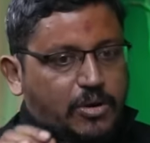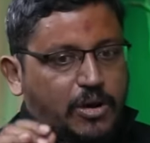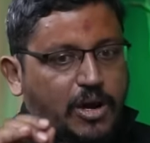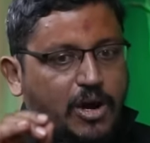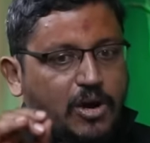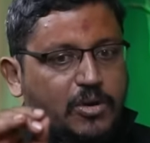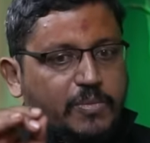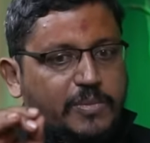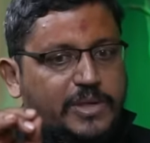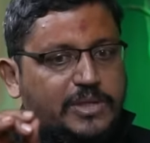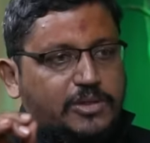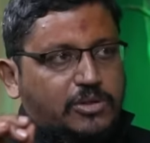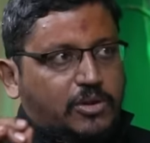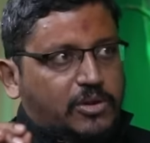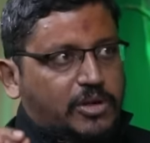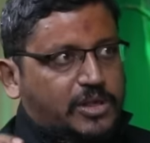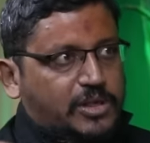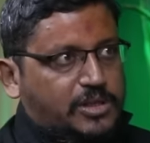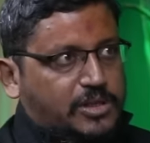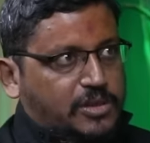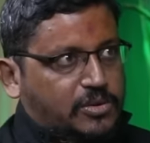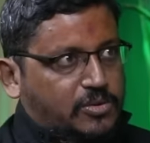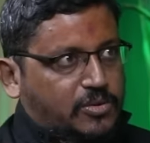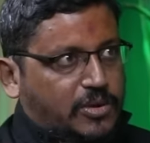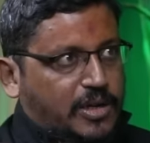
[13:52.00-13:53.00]
how much
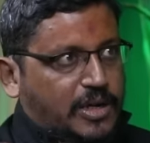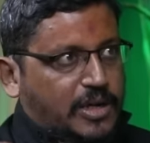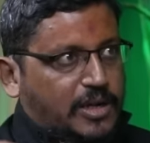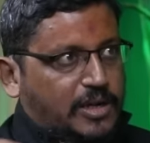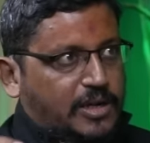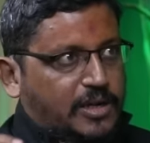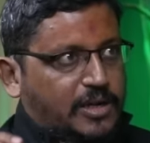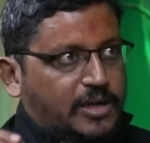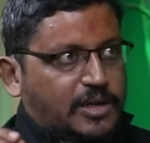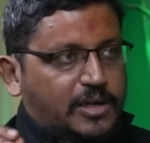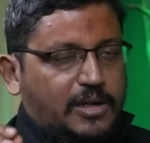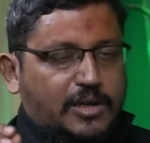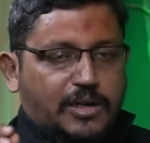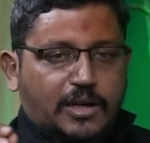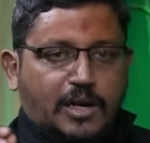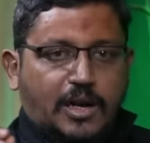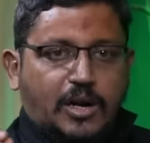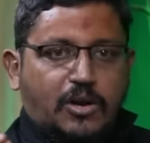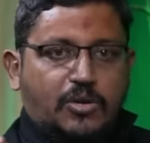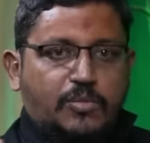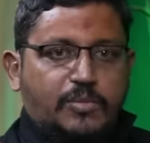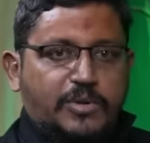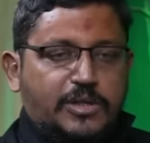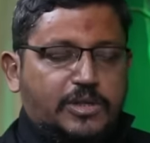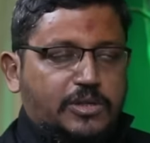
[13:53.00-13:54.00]
honest you are,
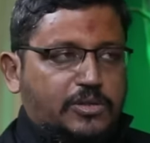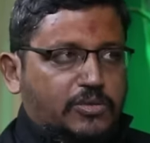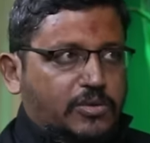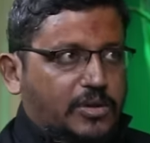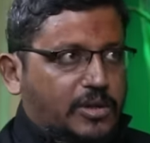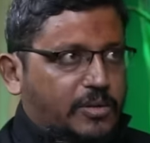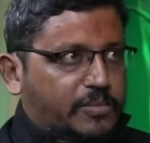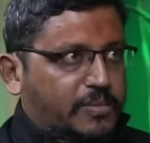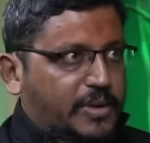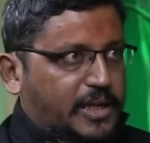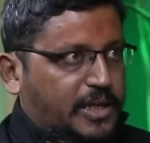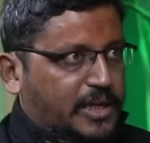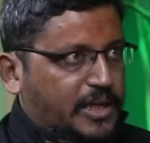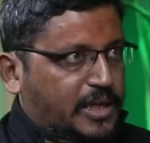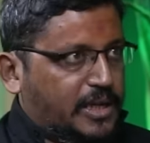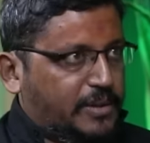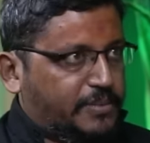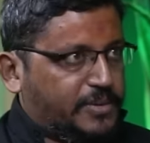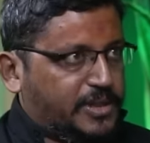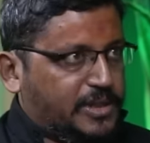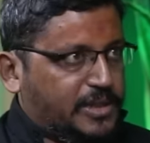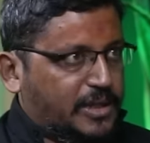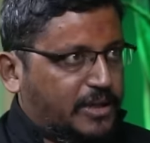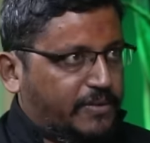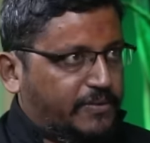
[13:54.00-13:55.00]
how much you are making
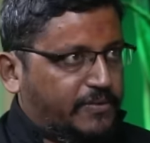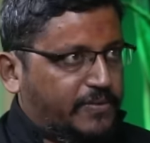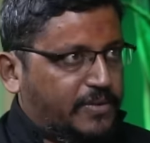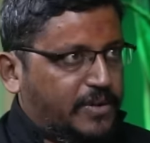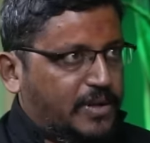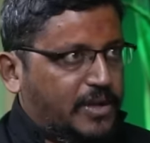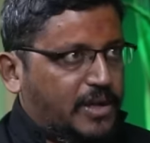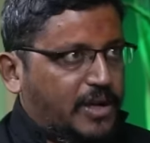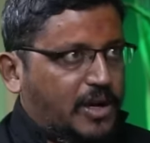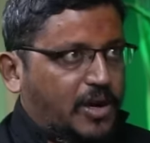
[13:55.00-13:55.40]
up stuff,